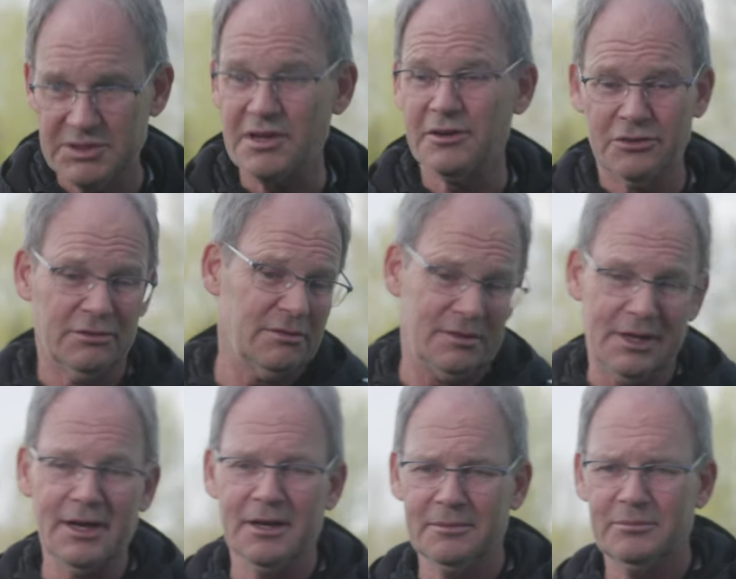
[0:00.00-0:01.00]
Possession,
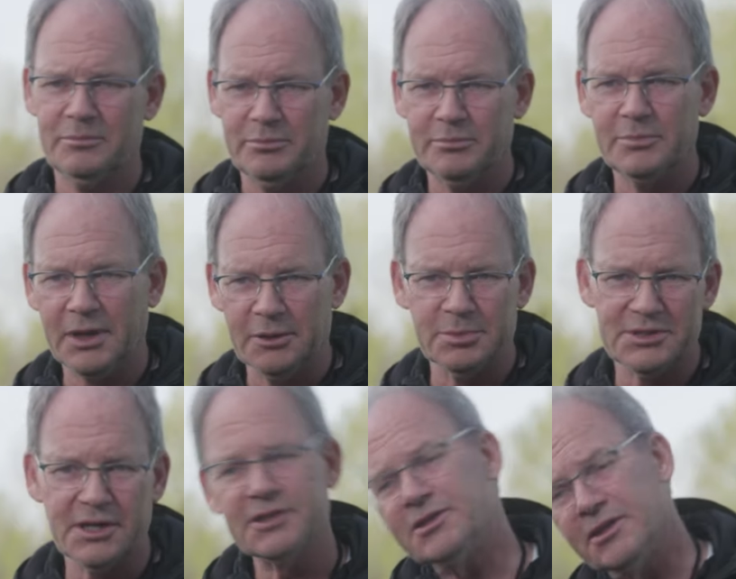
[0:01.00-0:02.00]
yeah. Better
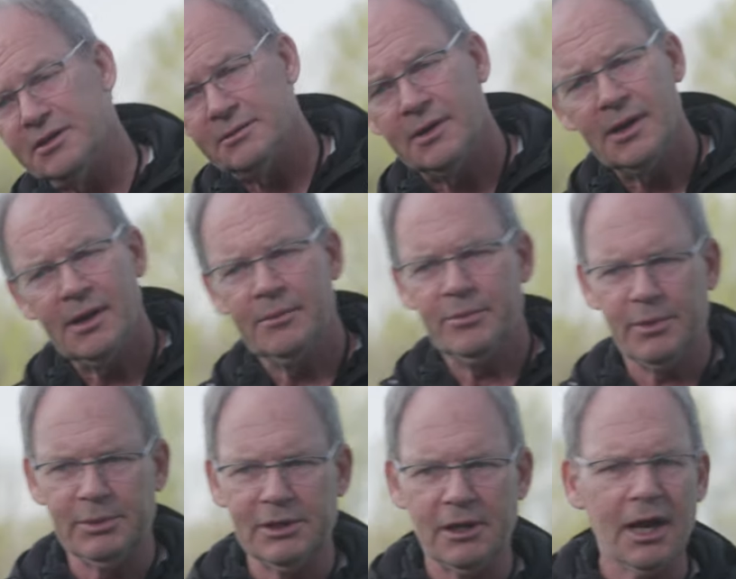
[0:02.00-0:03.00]
possession,
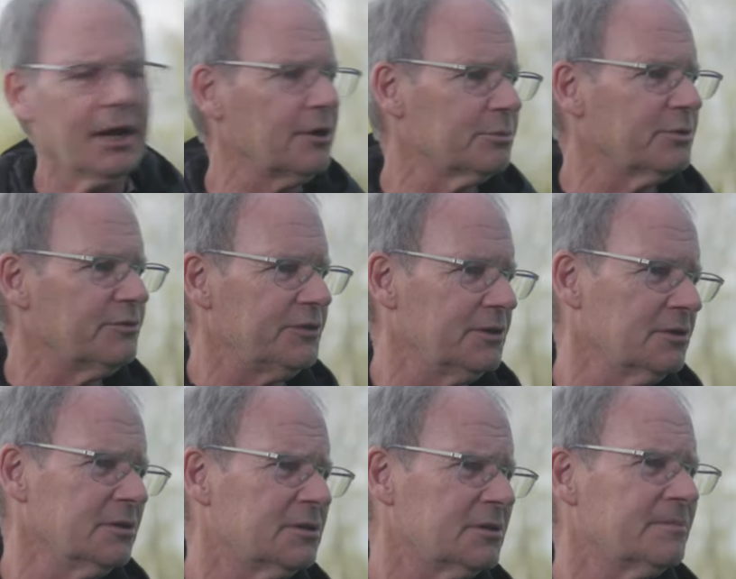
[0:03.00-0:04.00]
maybe a little higher up the
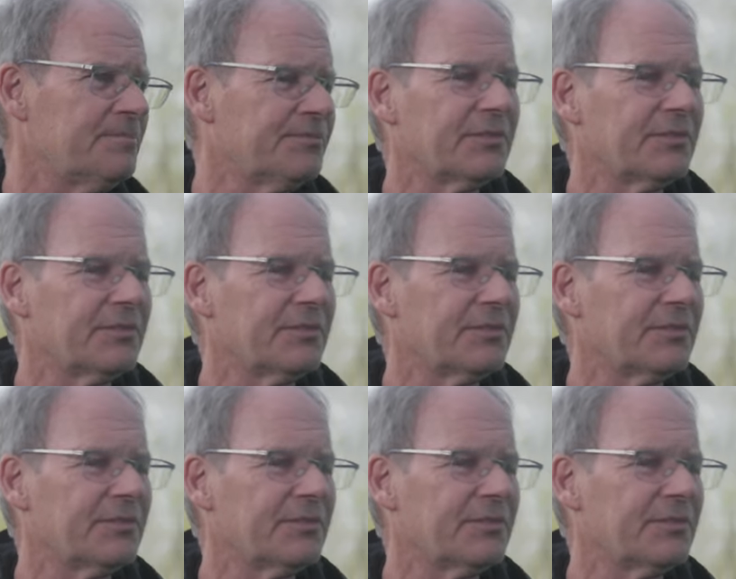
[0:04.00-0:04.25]
field.